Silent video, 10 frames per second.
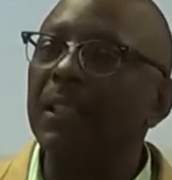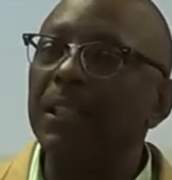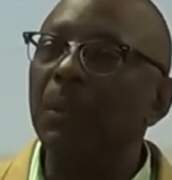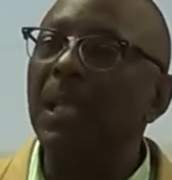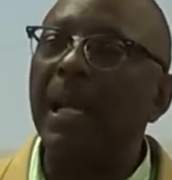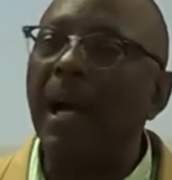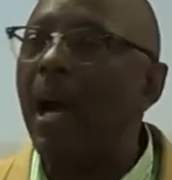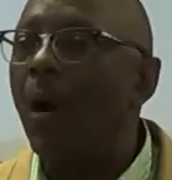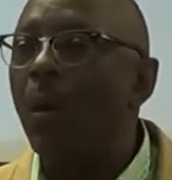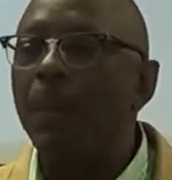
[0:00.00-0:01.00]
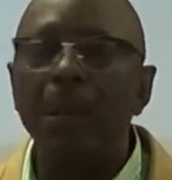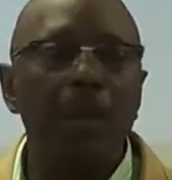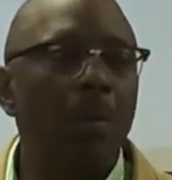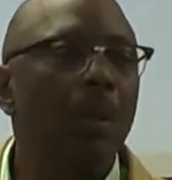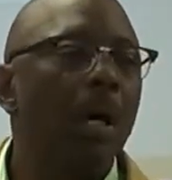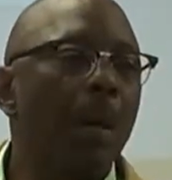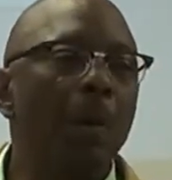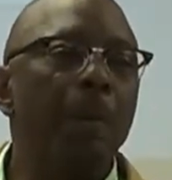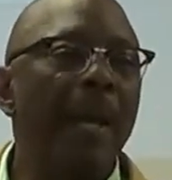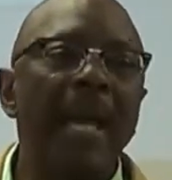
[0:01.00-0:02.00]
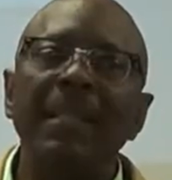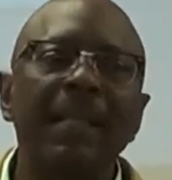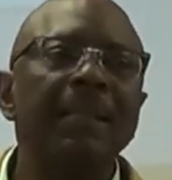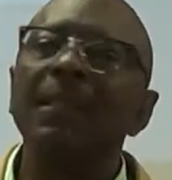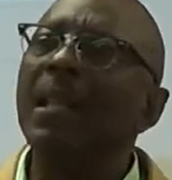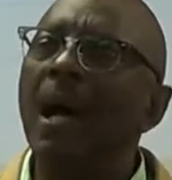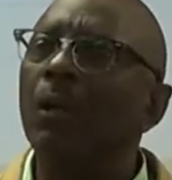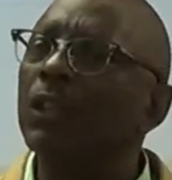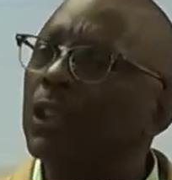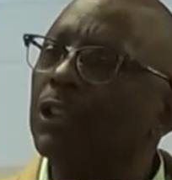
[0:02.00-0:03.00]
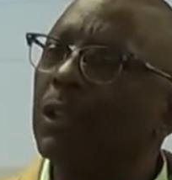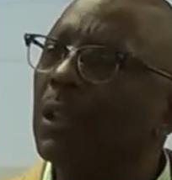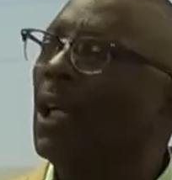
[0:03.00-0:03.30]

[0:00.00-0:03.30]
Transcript: her, she was like, I hope I'm gonna pass. I said, no, sister,